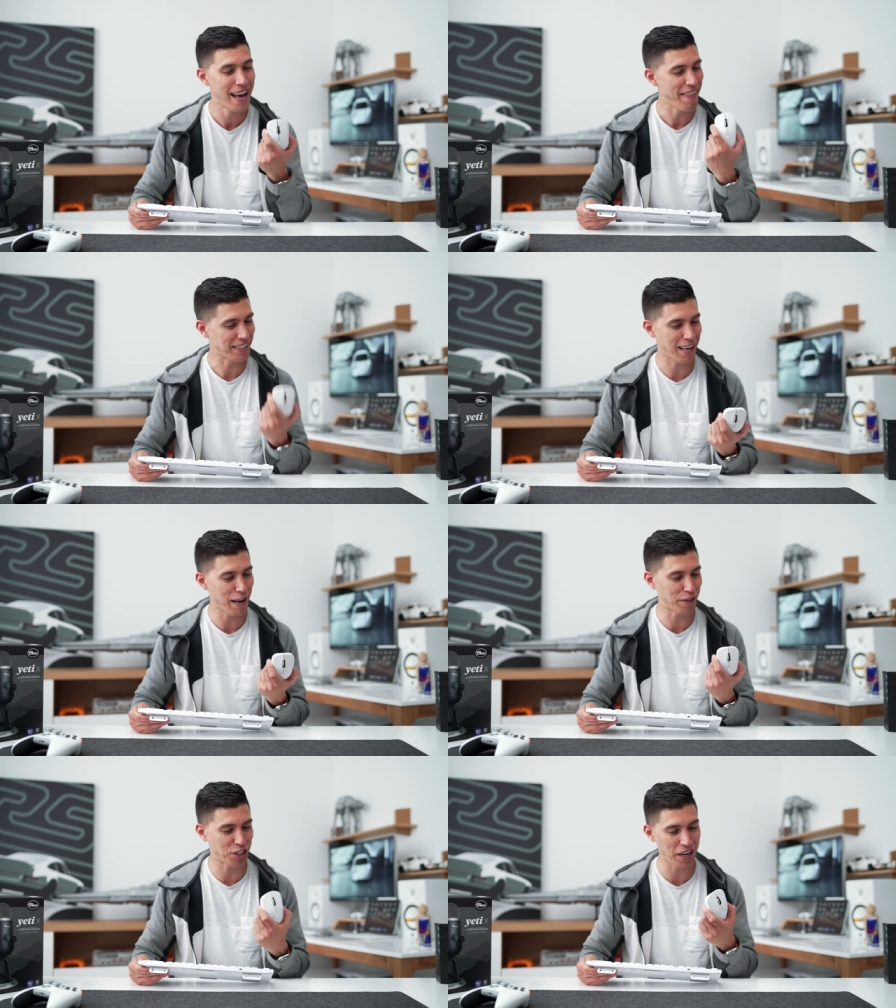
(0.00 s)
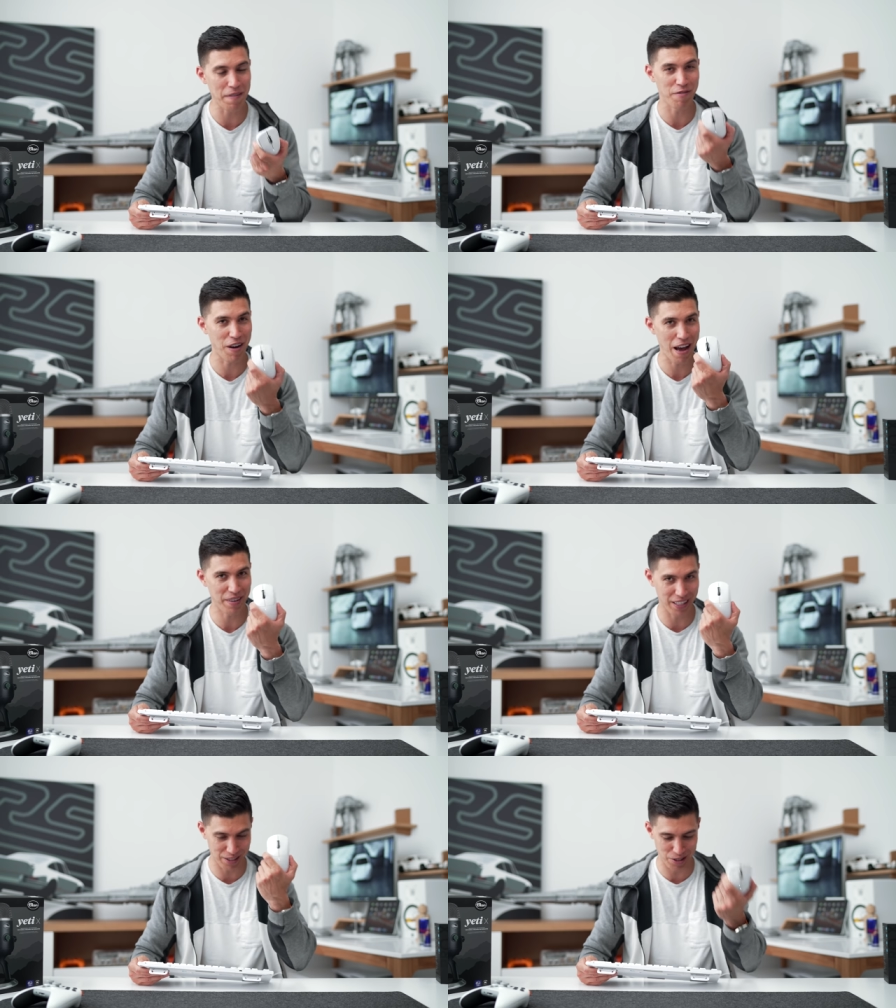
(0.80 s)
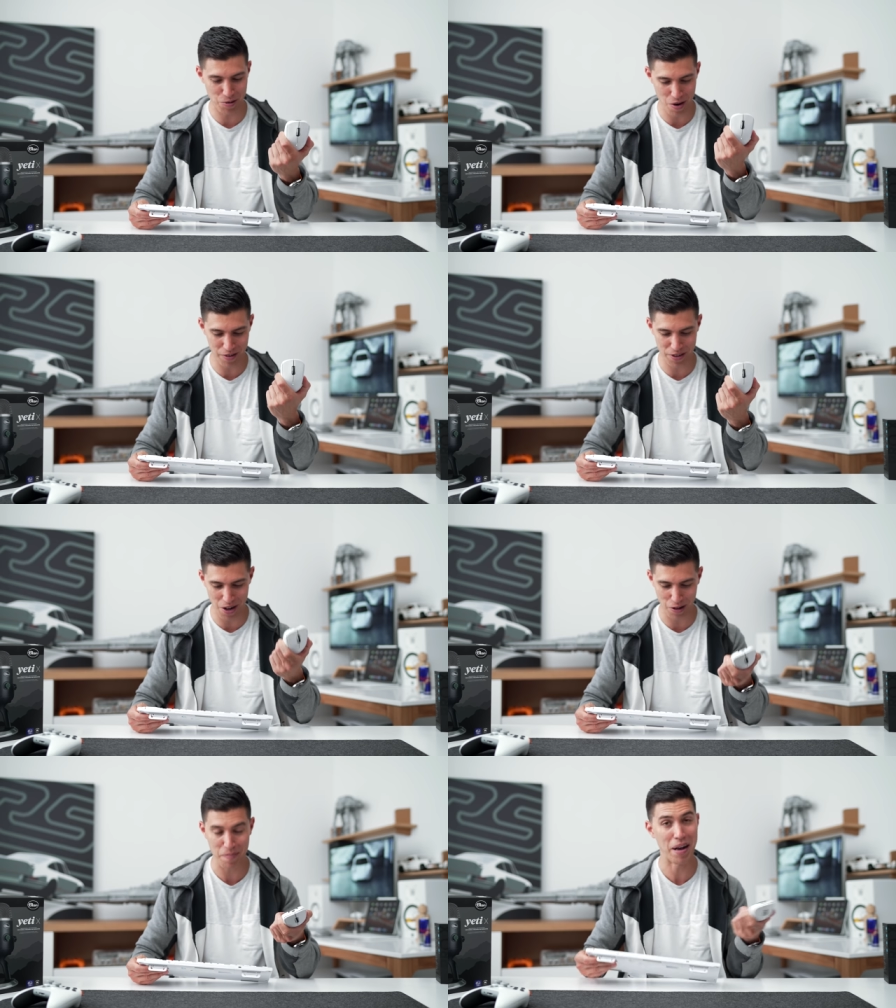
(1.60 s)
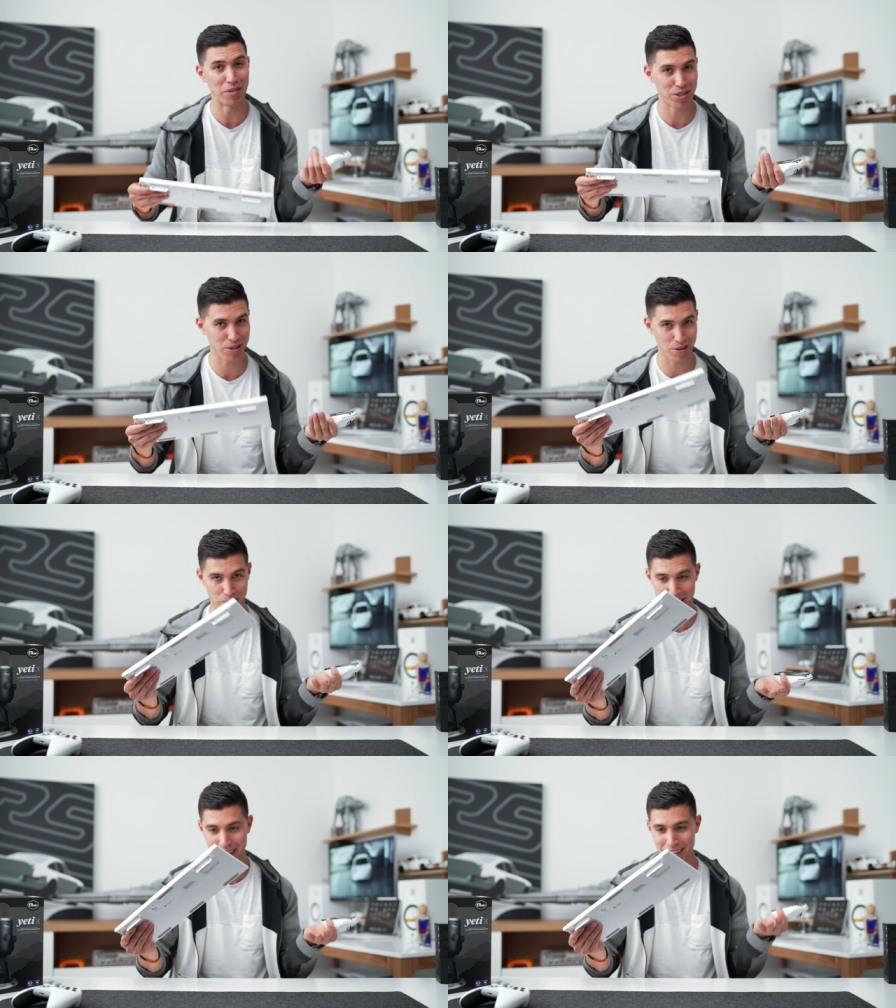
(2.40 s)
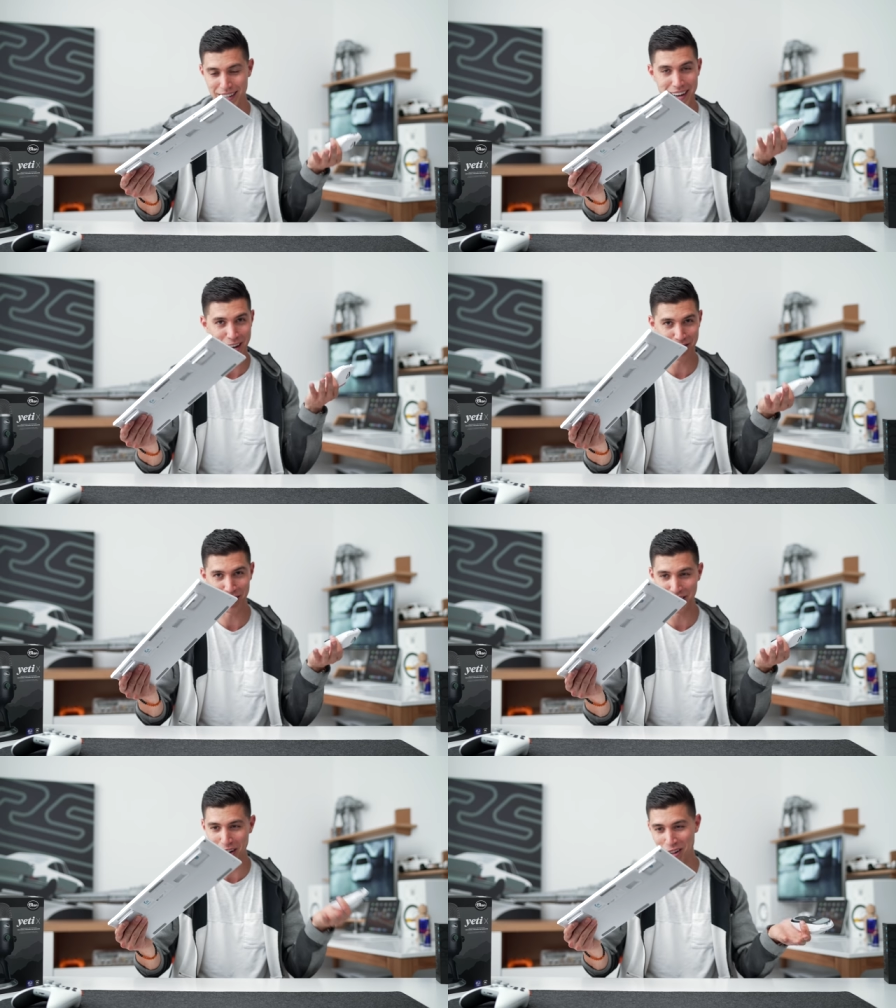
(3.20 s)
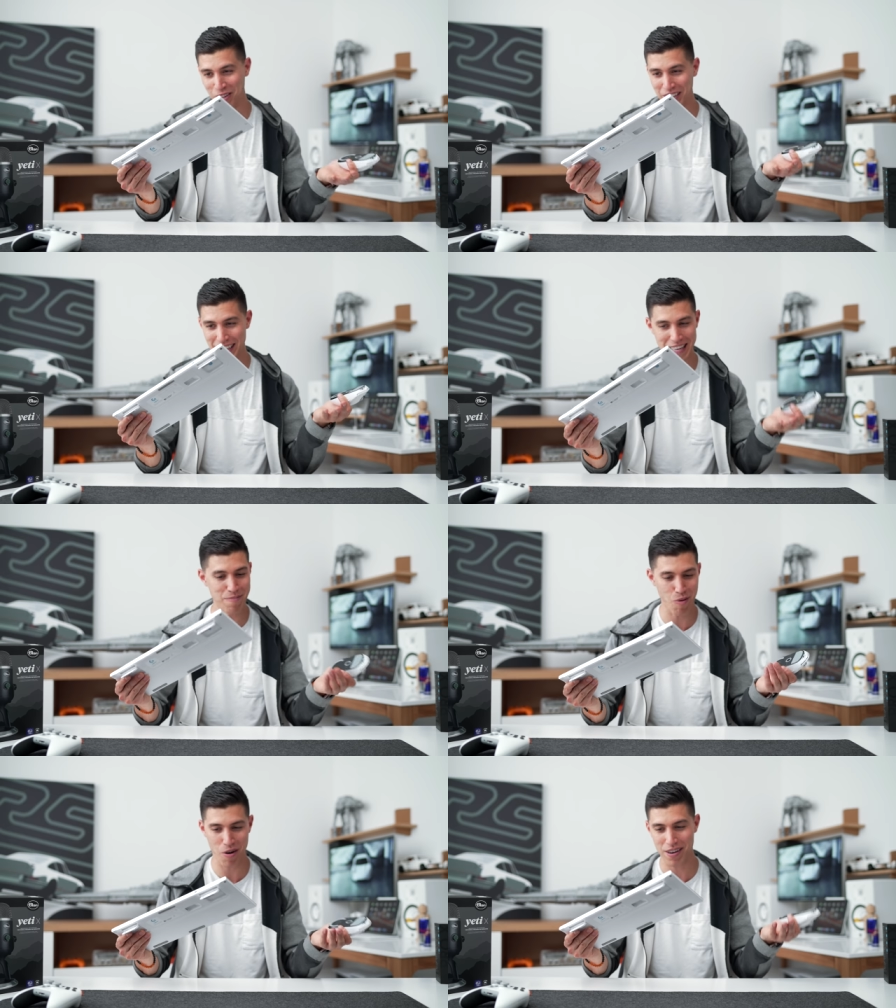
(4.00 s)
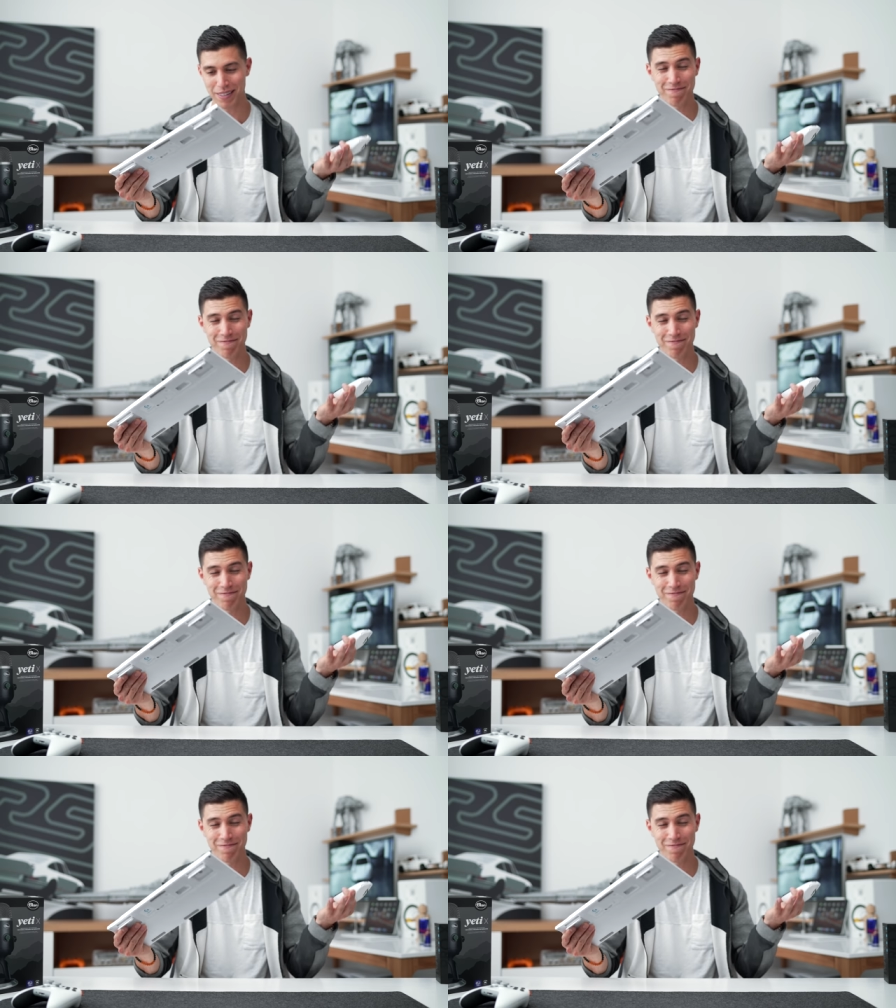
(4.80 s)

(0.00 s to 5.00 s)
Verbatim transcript: That's kind of a shame for having a $200 mouse, $300 keyboard.